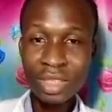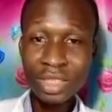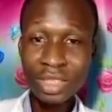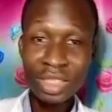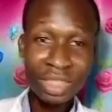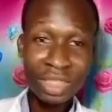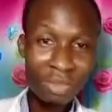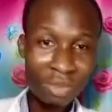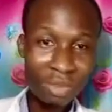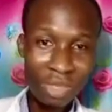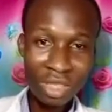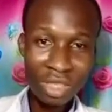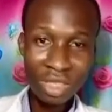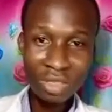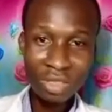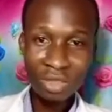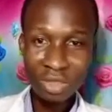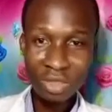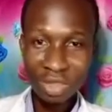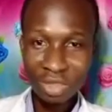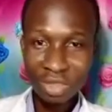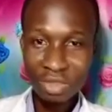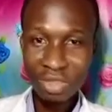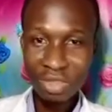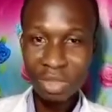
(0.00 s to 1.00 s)
generation
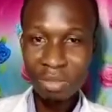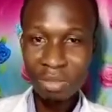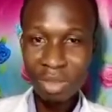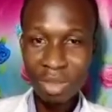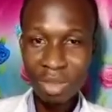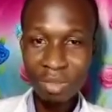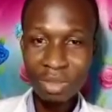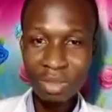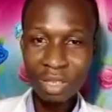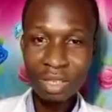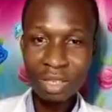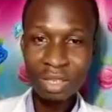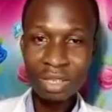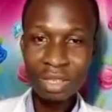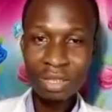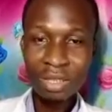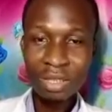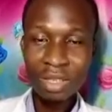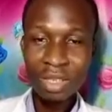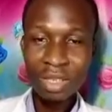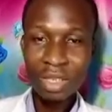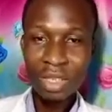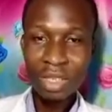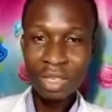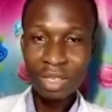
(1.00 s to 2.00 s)
and to the public.
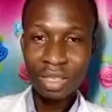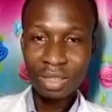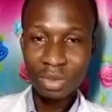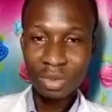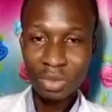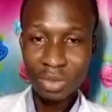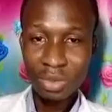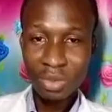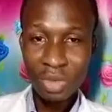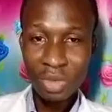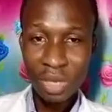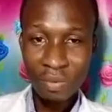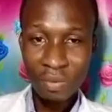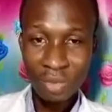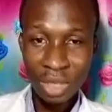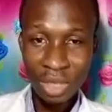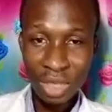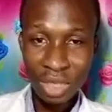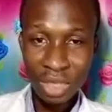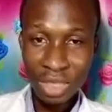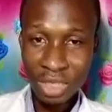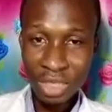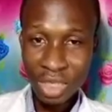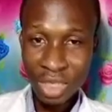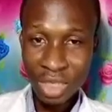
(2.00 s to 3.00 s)
Those who haven't
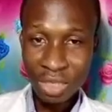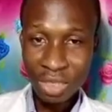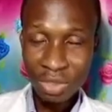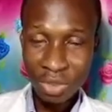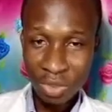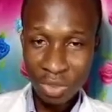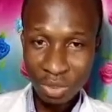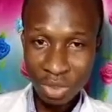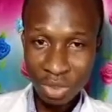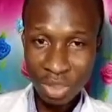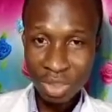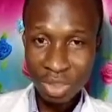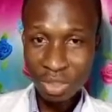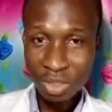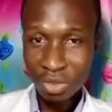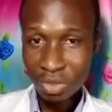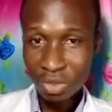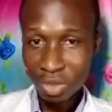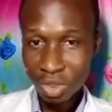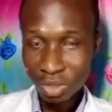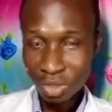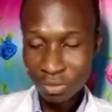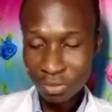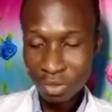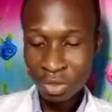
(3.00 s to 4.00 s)
had a chance to listen to
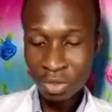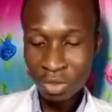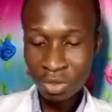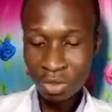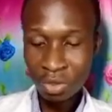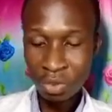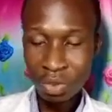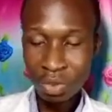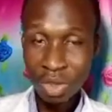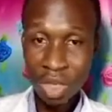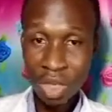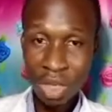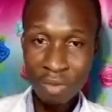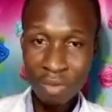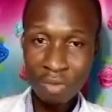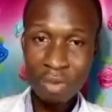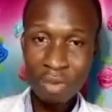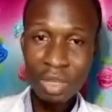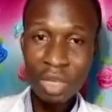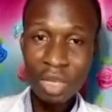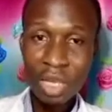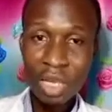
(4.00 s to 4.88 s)
this video, we have